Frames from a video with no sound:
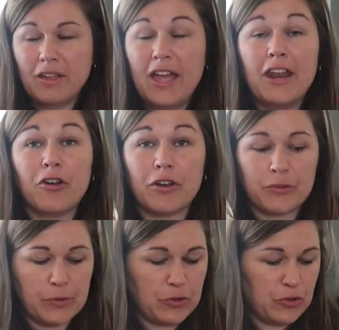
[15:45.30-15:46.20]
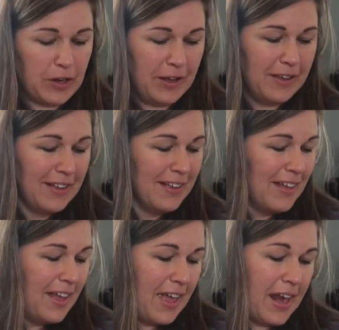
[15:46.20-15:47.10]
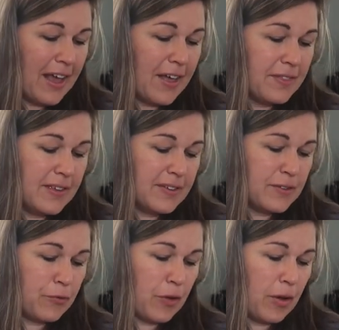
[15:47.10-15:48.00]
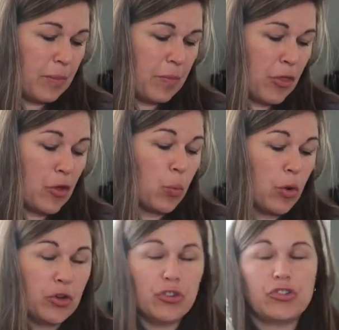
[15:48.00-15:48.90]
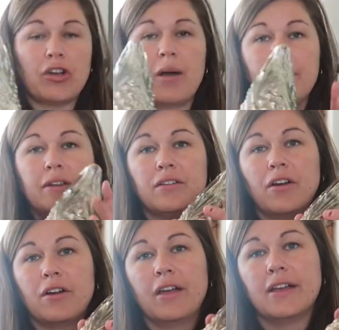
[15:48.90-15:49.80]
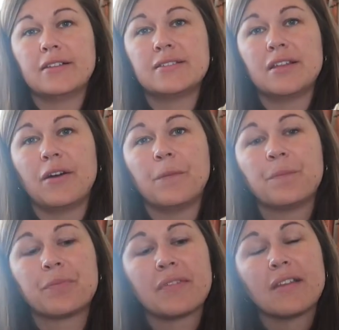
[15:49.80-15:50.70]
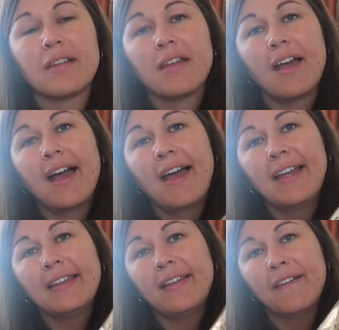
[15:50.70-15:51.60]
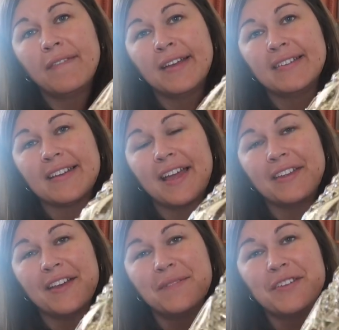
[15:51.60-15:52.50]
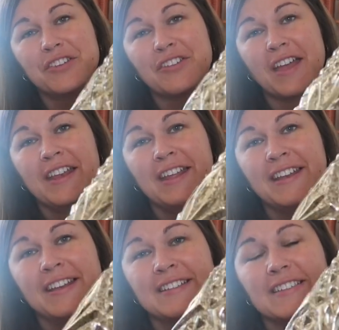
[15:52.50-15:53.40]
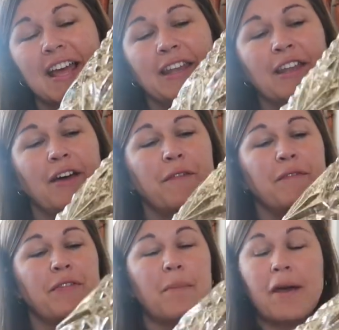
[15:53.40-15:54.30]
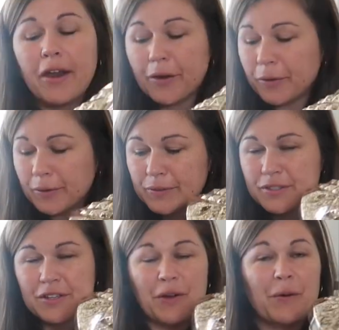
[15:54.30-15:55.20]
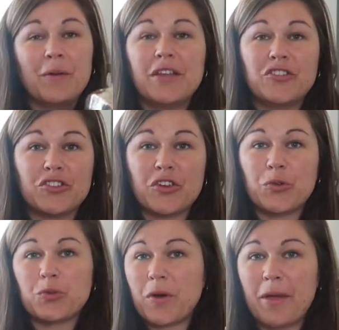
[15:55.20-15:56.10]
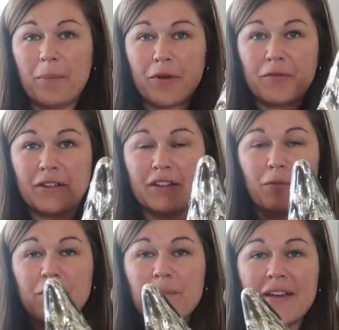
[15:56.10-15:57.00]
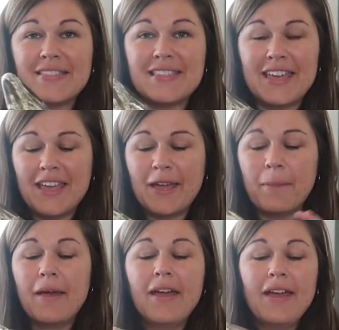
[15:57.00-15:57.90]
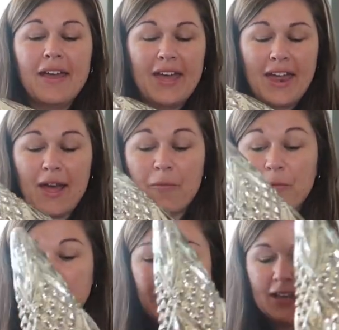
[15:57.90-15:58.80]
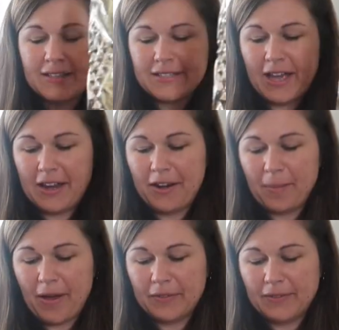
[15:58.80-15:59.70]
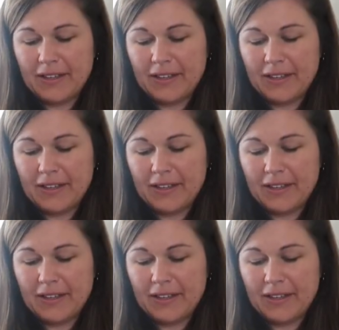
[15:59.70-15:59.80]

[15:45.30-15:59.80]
in a Christmas tree. And I got this from the Wonder Shop in Target. So I love it. I love the shininess. I love the metal. So it just goes right perfectly with my theme. And I'm really excited about